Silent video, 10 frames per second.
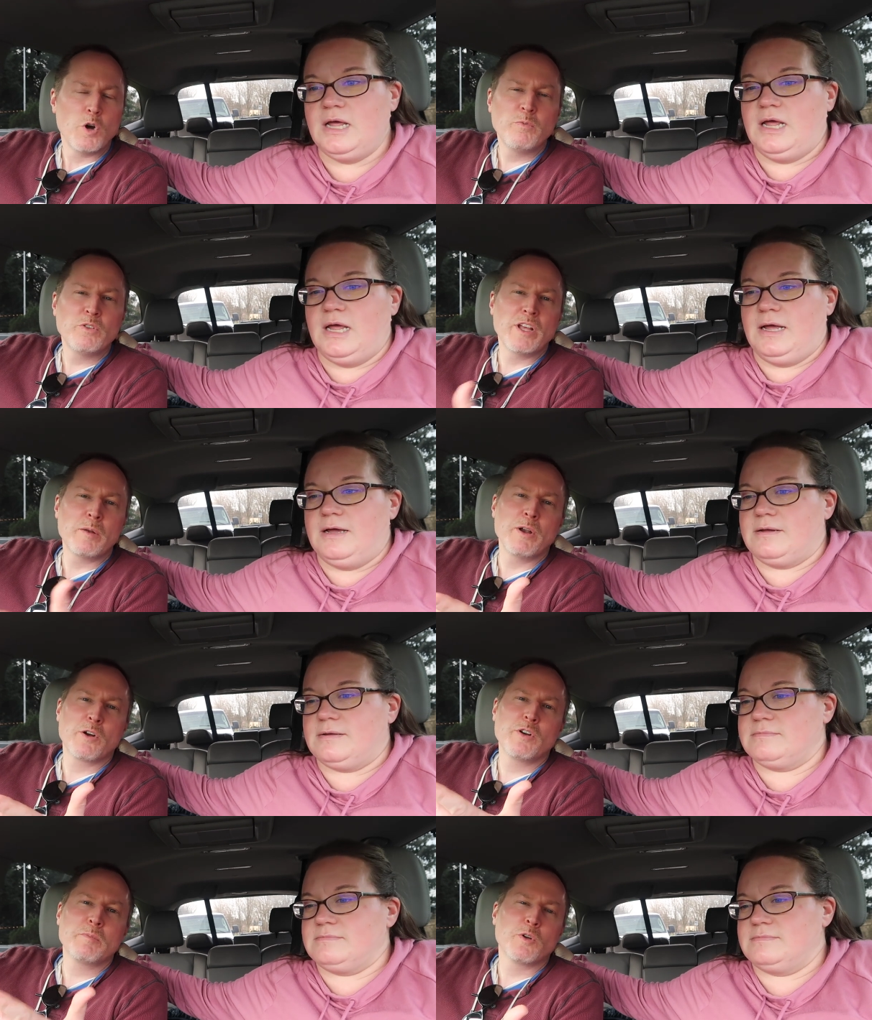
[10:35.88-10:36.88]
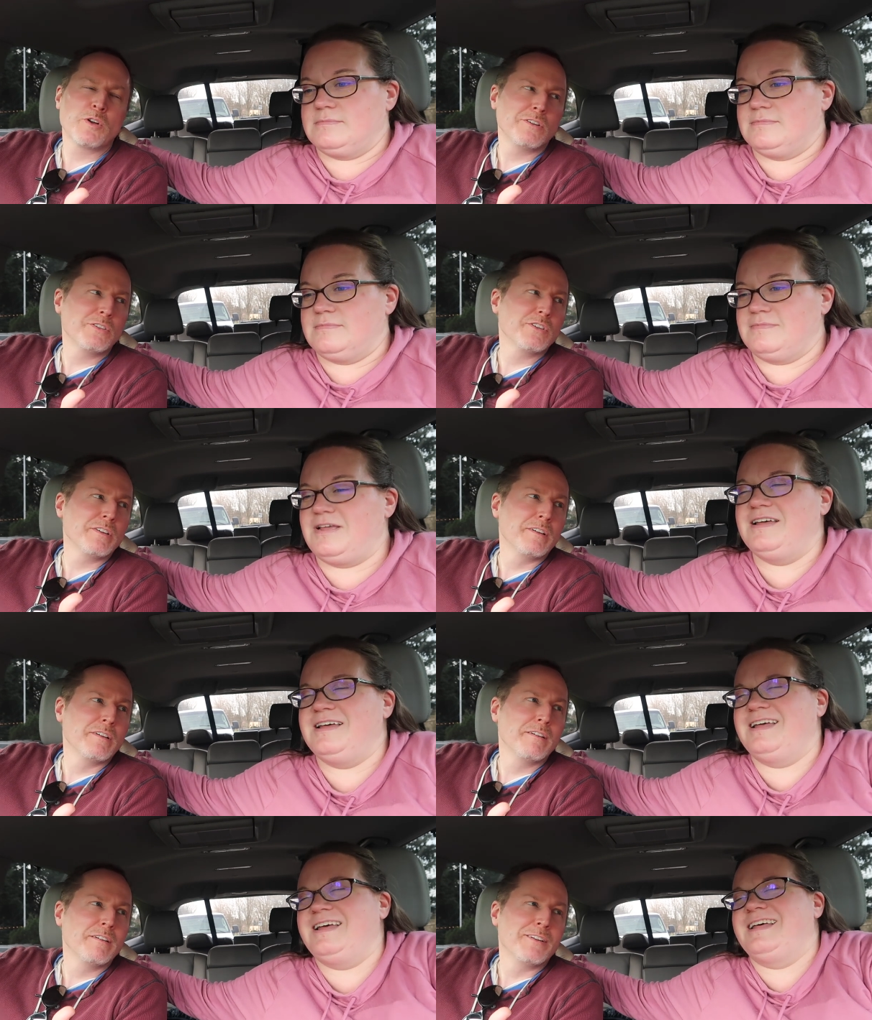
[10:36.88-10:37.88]
Speaker 1: Hopefully that'll be our cryptocurrency.
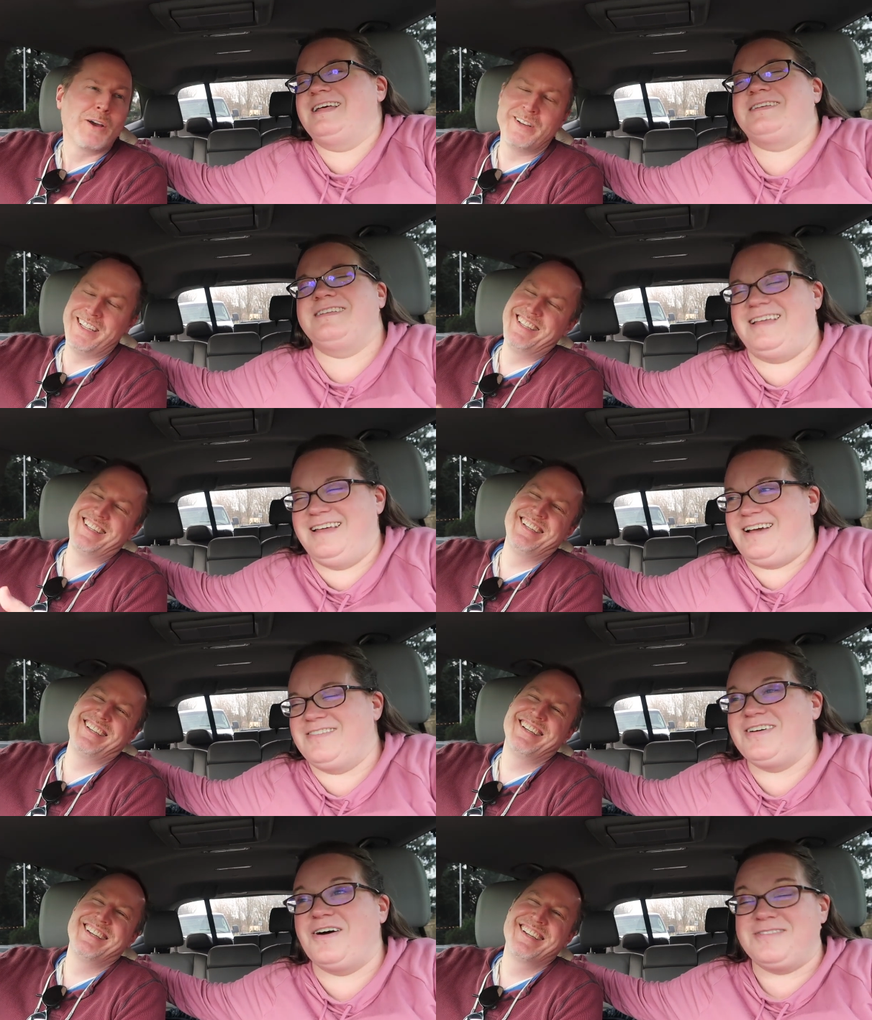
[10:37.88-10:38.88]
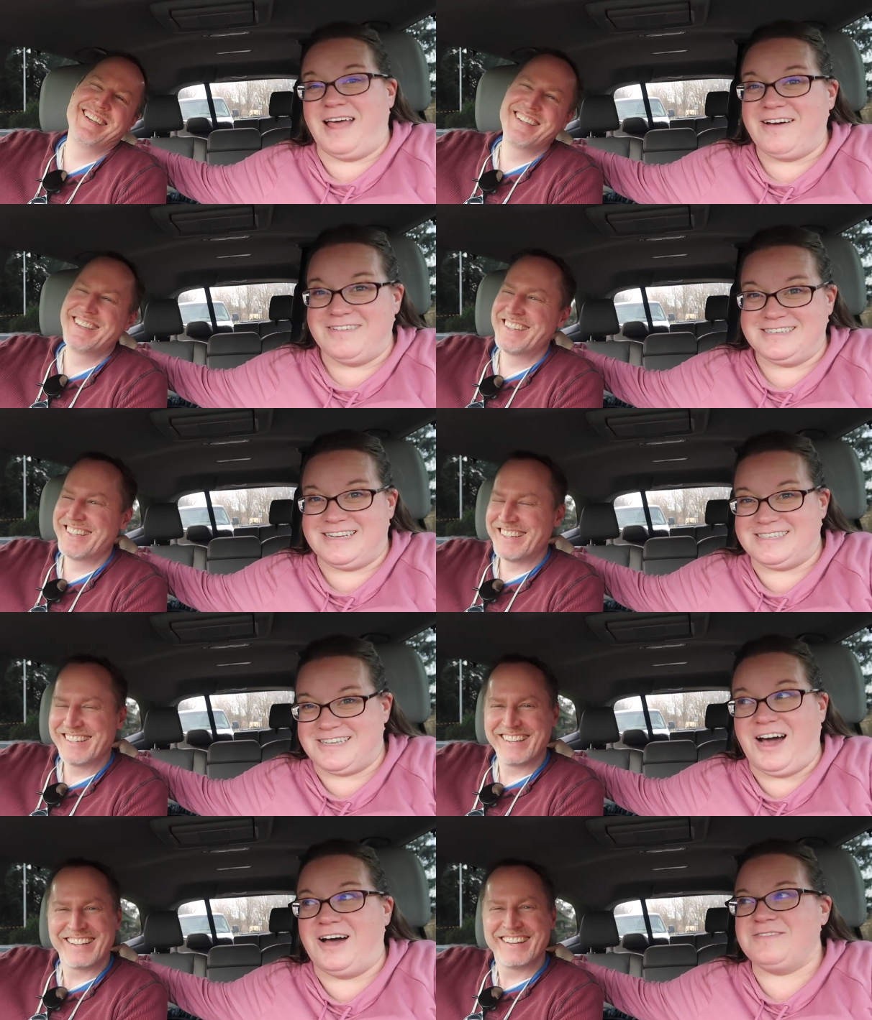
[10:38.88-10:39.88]
Speaker 2: yeah, we hope that one takes
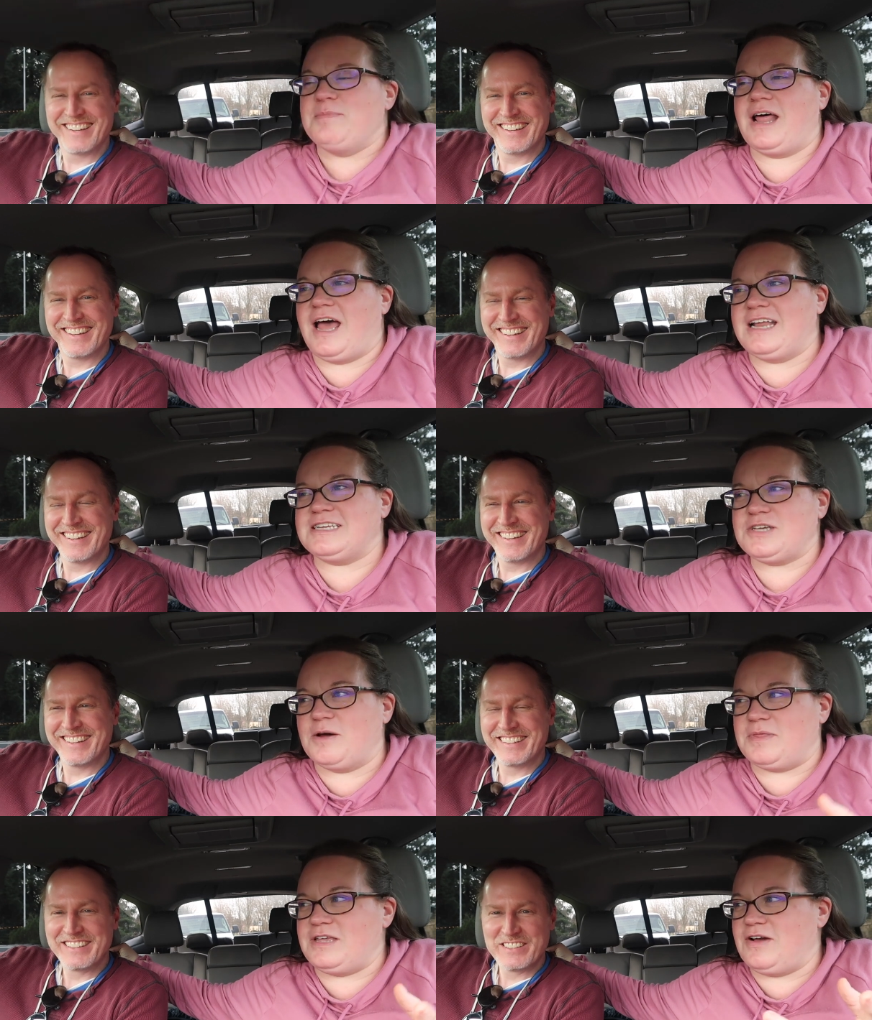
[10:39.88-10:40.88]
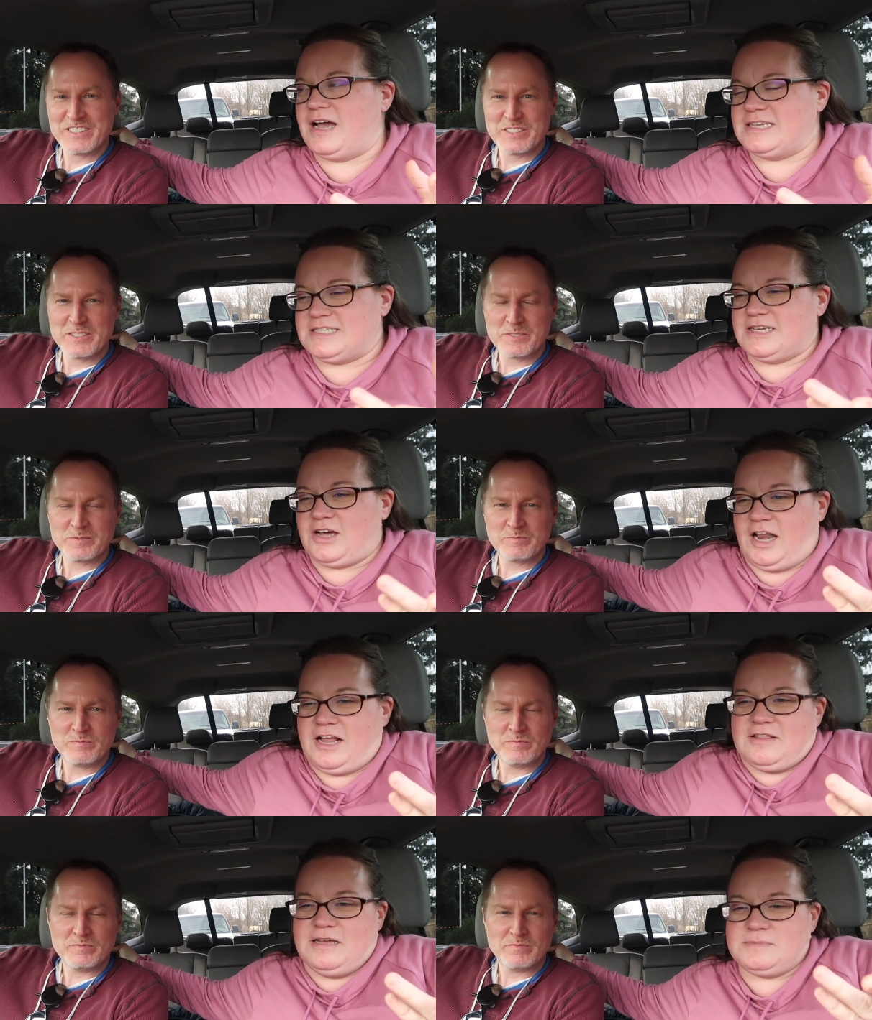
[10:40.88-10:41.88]
off. But I just hope that you guys got
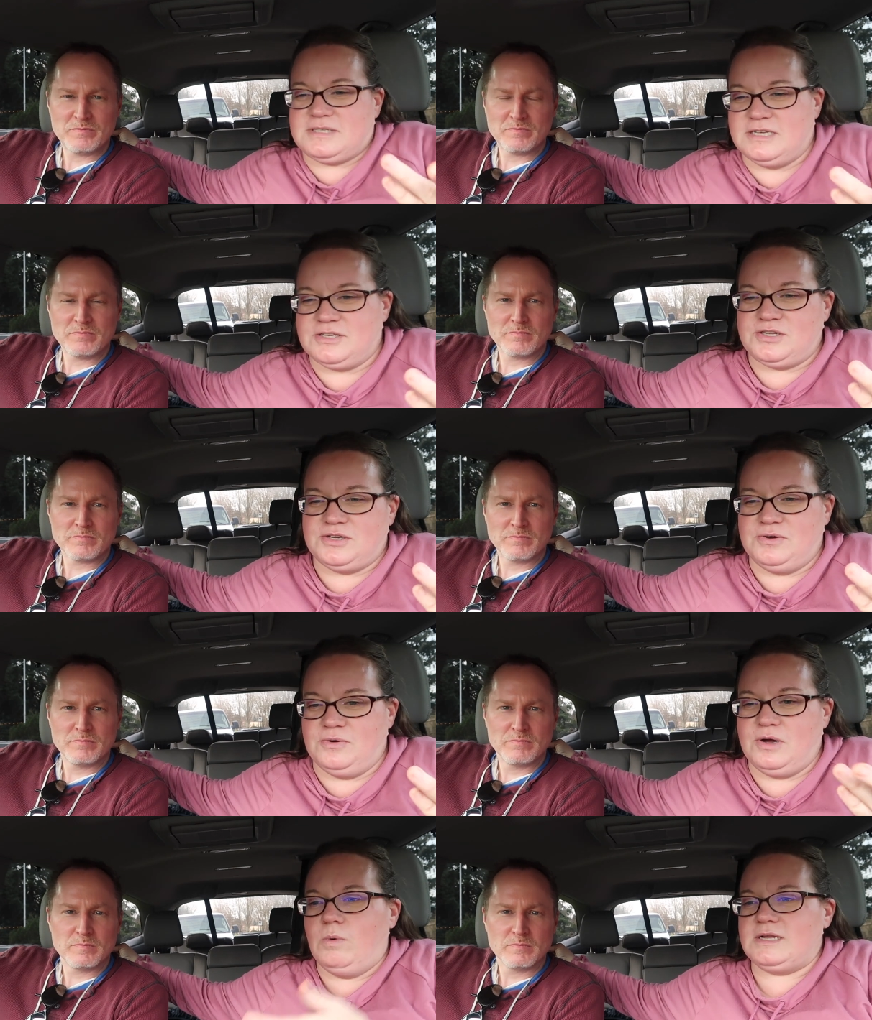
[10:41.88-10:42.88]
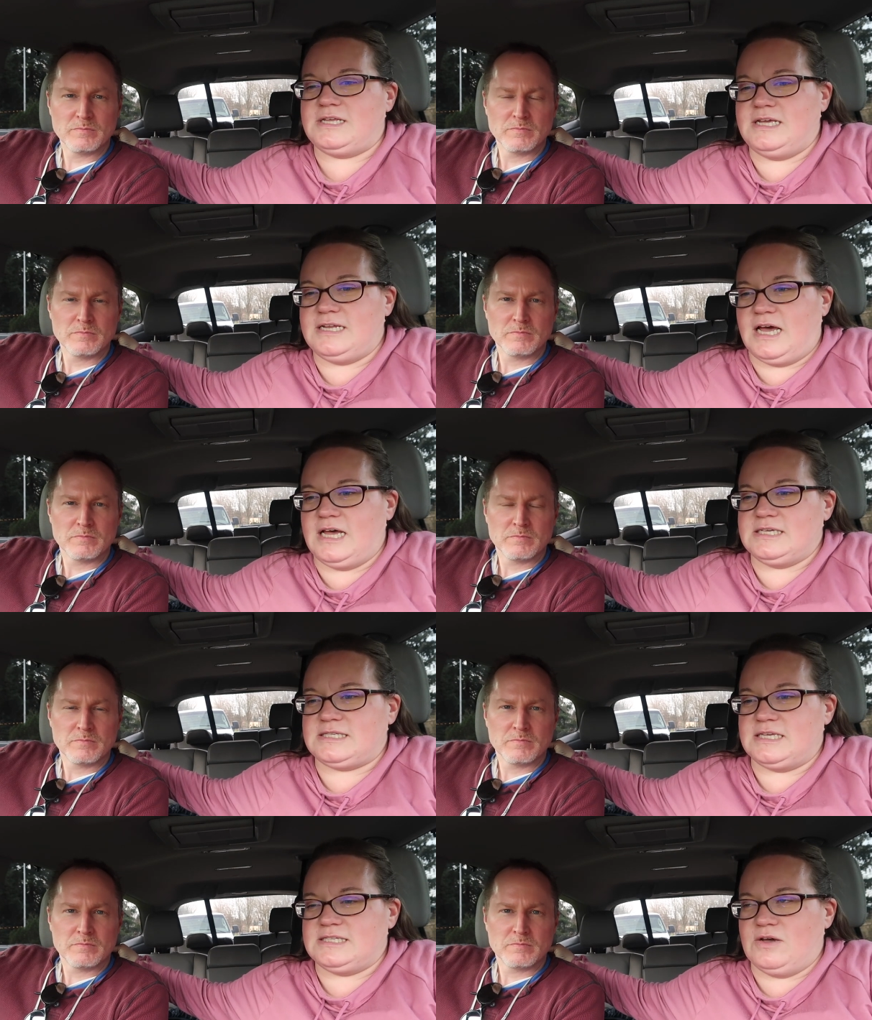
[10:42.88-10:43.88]
a glimpse into what he
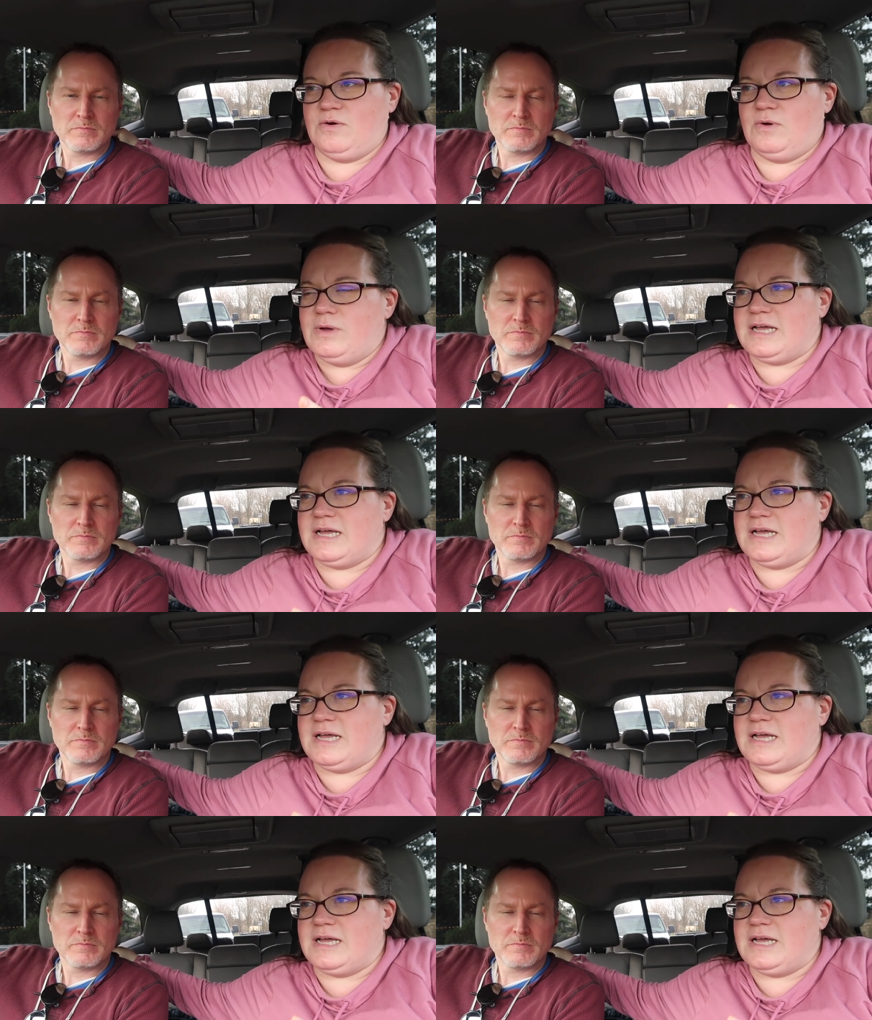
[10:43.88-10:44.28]
does. And so when